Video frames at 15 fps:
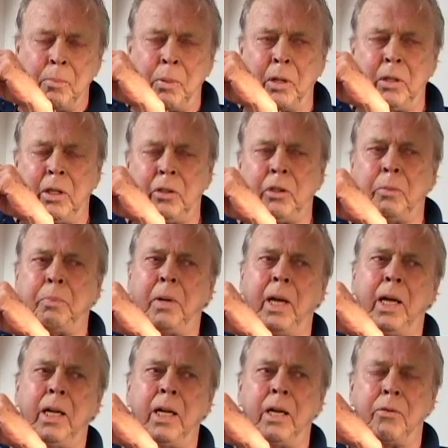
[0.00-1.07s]

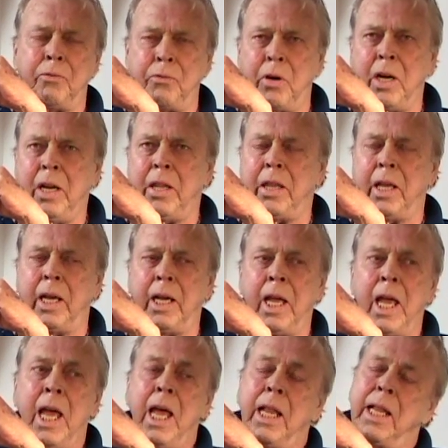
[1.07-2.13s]
participate in a fun thing
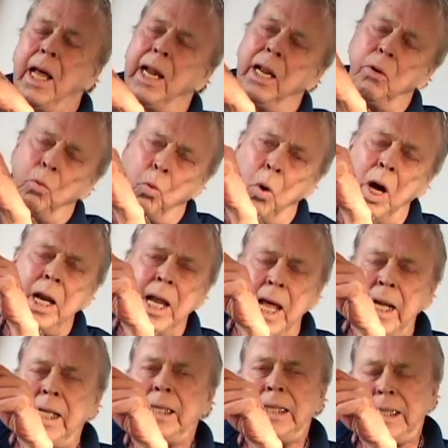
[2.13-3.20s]
that at one
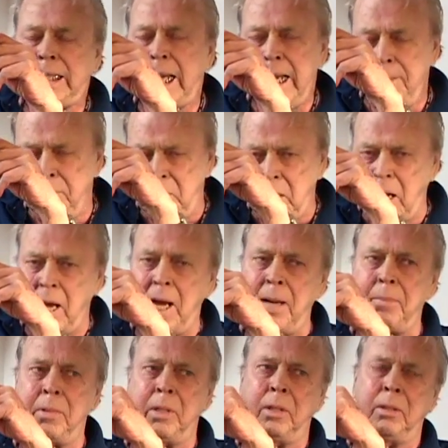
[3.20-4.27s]
and the same
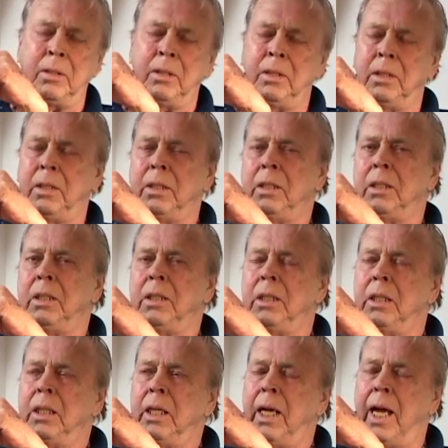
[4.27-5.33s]
time
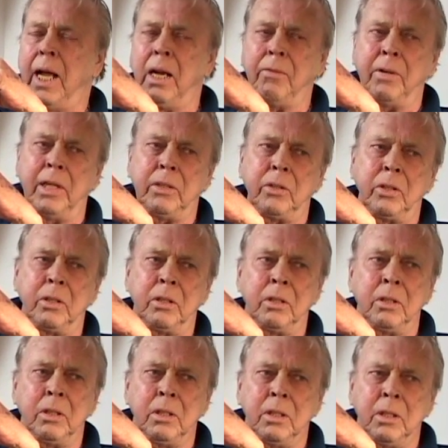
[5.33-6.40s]
elevates
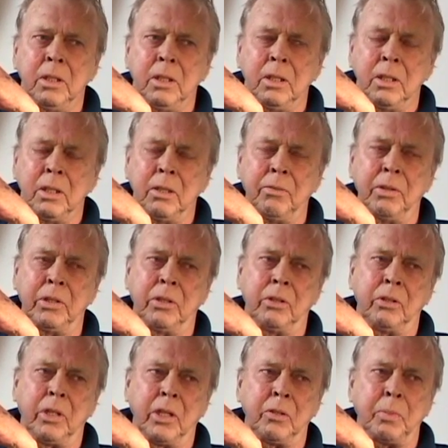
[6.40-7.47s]
the
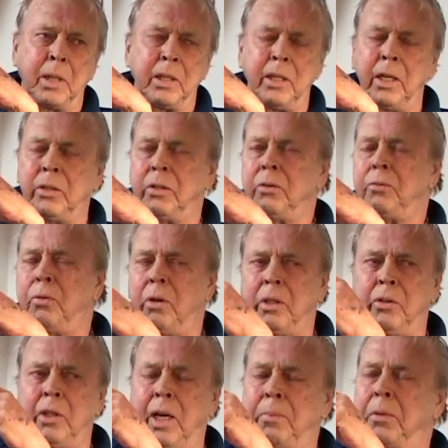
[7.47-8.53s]
visitor's expectations. For
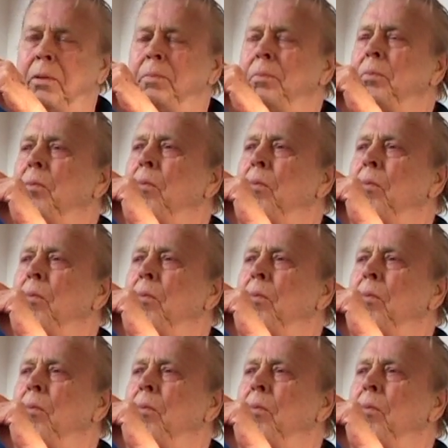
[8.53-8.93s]
example,